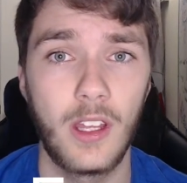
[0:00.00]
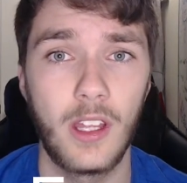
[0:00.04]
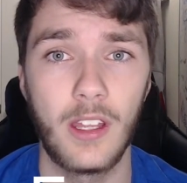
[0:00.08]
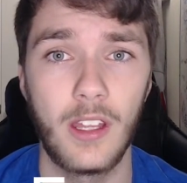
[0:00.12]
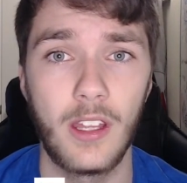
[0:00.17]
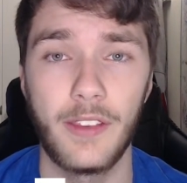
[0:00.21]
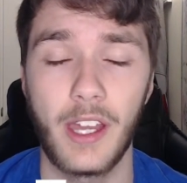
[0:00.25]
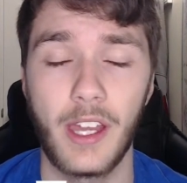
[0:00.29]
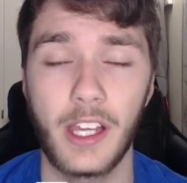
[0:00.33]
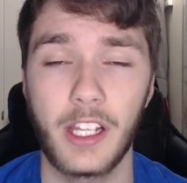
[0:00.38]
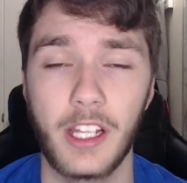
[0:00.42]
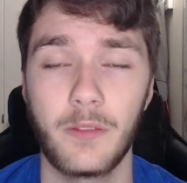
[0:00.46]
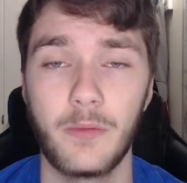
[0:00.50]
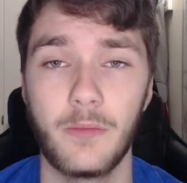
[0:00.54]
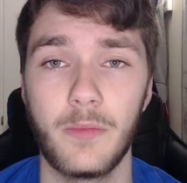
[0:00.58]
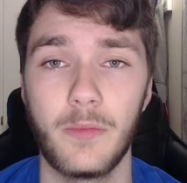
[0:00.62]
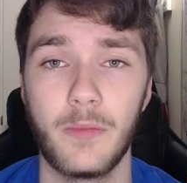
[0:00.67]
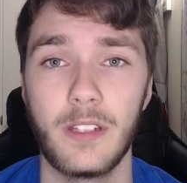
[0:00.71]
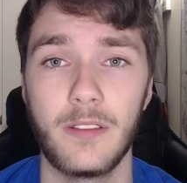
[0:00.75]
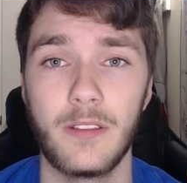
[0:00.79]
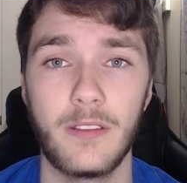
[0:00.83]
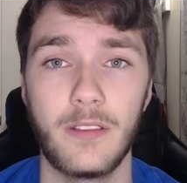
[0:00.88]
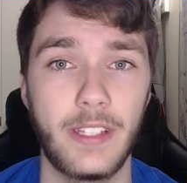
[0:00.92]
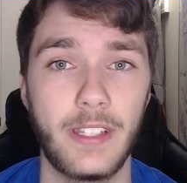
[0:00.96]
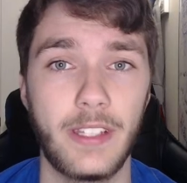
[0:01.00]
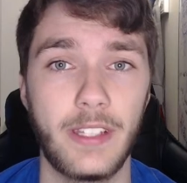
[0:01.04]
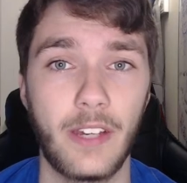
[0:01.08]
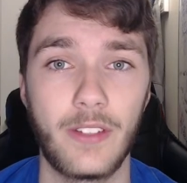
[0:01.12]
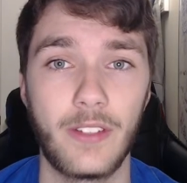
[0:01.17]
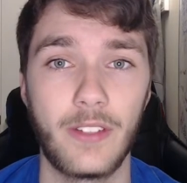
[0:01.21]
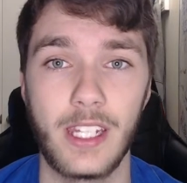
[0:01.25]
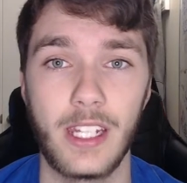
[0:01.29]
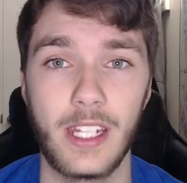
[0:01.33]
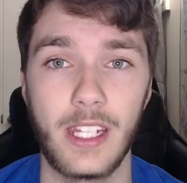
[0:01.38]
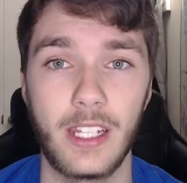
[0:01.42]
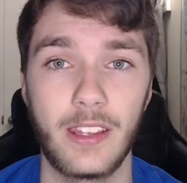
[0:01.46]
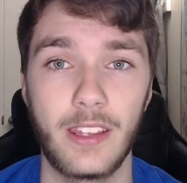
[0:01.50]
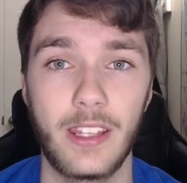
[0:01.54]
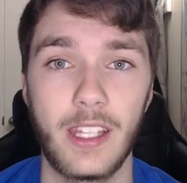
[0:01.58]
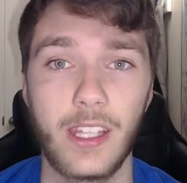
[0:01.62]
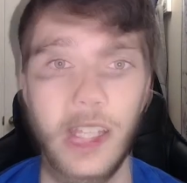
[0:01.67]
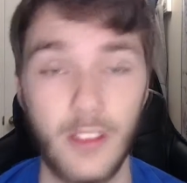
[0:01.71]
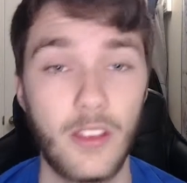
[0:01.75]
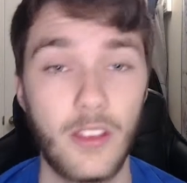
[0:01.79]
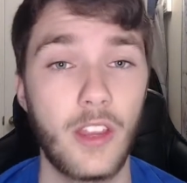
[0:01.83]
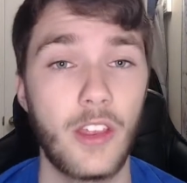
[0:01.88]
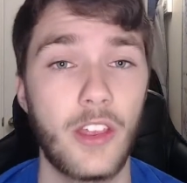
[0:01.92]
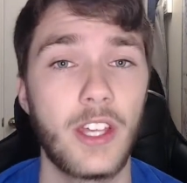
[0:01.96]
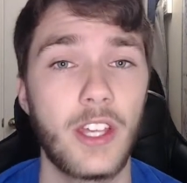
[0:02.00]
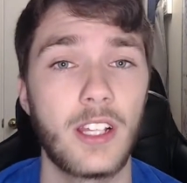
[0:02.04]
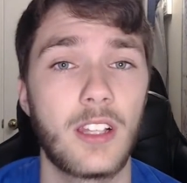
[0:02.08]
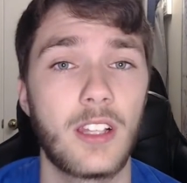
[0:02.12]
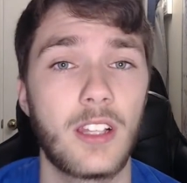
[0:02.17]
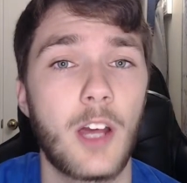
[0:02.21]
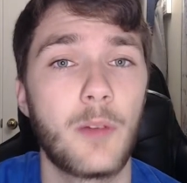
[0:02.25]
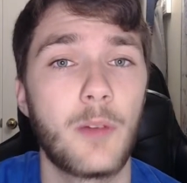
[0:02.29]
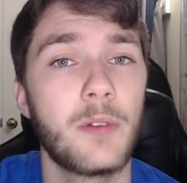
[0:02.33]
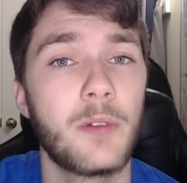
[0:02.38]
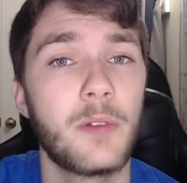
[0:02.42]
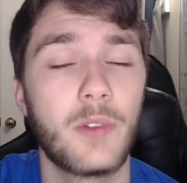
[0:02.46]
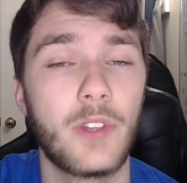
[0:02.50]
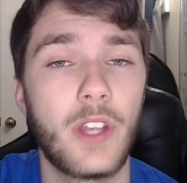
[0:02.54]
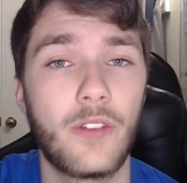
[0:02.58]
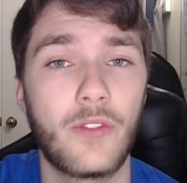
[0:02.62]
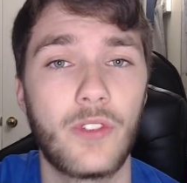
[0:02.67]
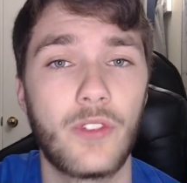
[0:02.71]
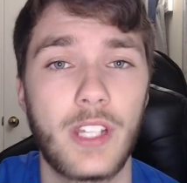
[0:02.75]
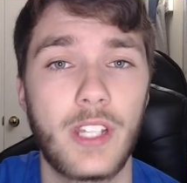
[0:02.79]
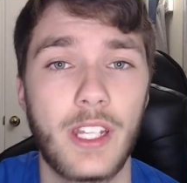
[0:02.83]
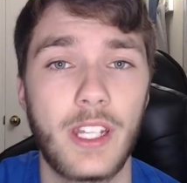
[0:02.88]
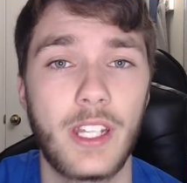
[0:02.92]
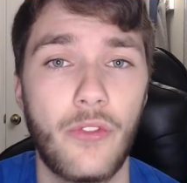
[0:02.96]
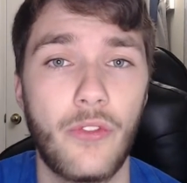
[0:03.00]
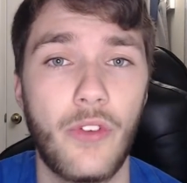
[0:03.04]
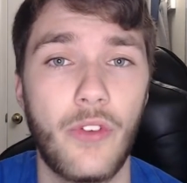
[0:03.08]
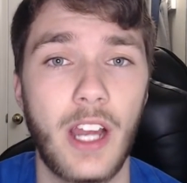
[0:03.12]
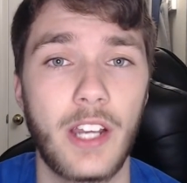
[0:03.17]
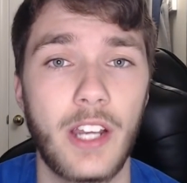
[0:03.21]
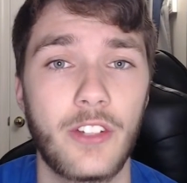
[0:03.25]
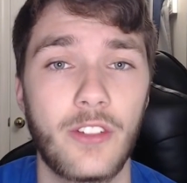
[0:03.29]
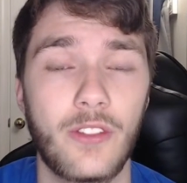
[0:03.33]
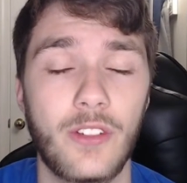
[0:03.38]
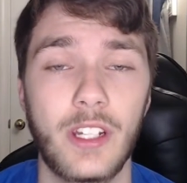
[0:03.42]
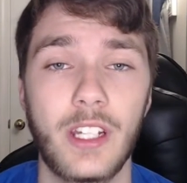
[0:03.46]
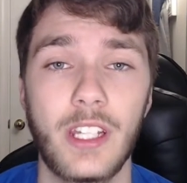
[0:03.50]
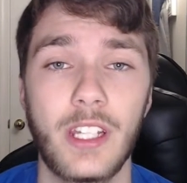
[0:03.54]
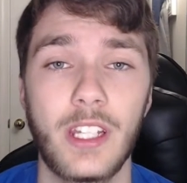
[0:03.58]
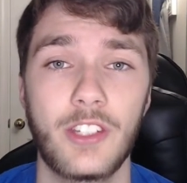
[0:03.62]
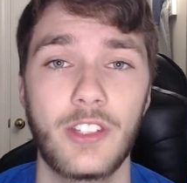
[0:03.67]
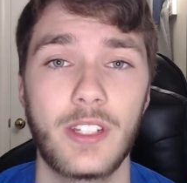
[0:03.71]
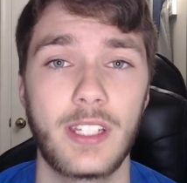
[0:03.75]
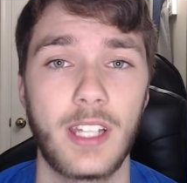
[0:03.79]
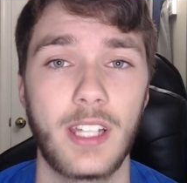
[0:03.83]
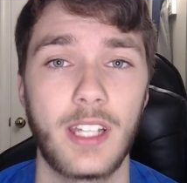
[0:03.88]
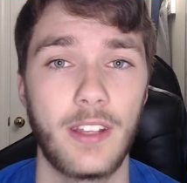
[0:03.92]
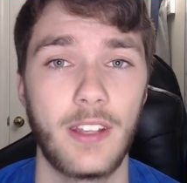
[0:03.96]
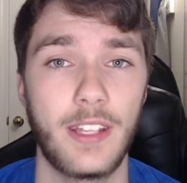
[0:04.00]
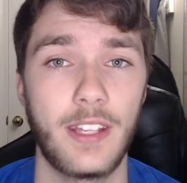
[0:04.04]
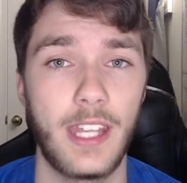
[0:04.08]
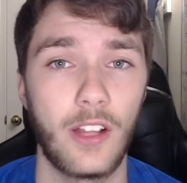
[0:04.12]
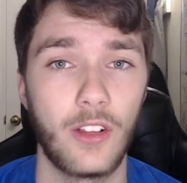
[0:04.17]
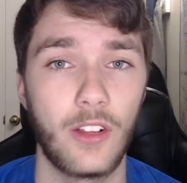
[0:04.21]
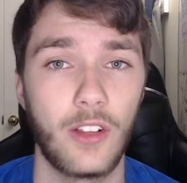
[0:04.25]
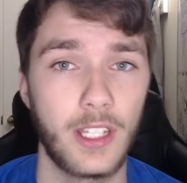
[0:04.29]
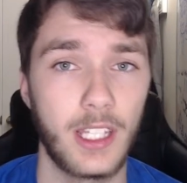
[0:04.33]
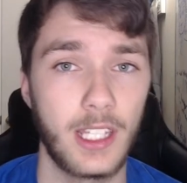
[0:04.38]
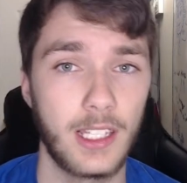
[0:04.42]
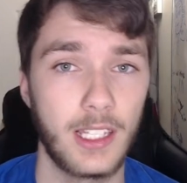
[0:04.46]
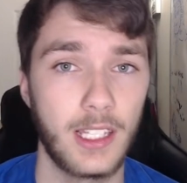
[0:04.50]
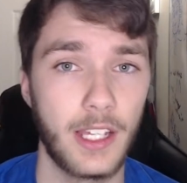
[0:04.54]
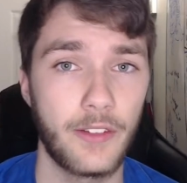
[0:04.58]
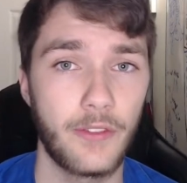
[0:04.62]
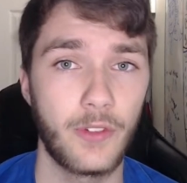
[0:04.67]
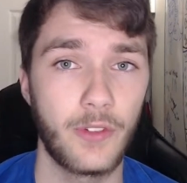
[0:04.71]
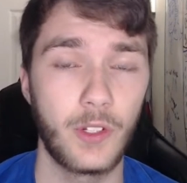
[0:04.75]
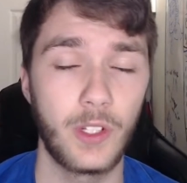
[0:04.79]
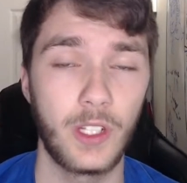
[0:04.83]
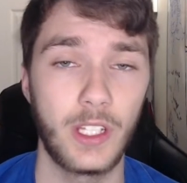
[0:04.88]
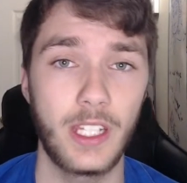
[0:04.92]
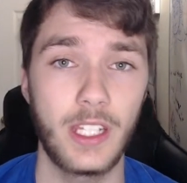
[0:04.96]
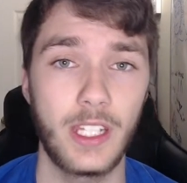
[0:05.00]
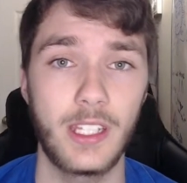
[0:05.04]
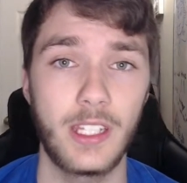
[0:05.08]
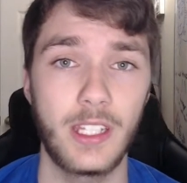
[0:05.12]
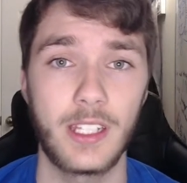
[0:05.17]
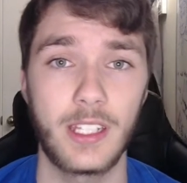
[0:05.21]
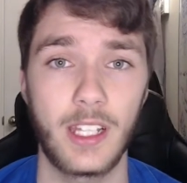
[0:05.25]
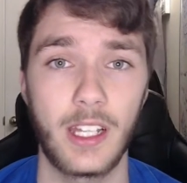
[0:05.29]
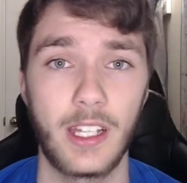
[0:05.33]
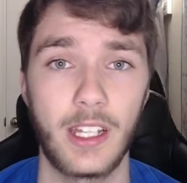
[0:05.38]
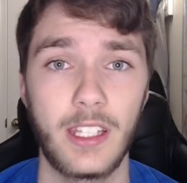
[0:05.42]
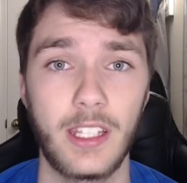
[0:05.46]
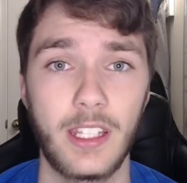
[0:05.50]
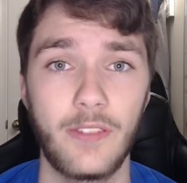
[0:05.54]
that could mean devastating things. The thing a lot of people never tend to factor in is just how delicate life really is.